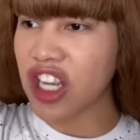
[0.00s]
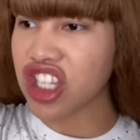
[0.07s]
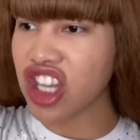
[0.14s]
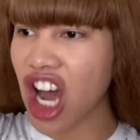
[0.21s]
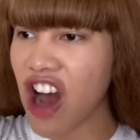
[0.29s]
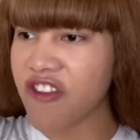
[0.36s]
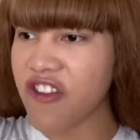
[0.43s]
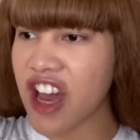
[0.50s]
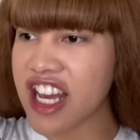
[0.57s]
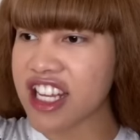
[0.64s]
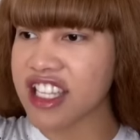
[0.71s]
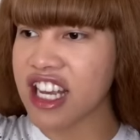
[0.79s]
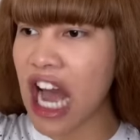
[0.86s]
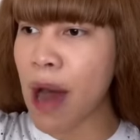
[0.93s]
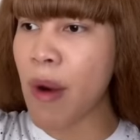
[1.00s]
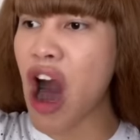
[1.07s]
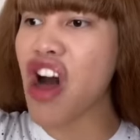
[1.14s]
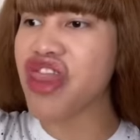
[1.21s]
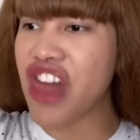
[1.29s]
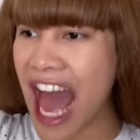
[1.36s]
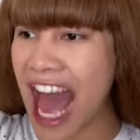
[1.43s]
straight to the office. How
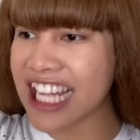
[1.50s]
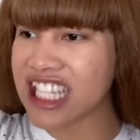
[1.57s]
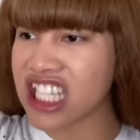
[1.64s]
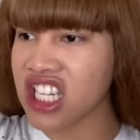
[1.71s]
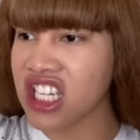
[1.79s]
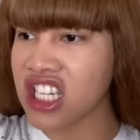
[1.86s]
about that?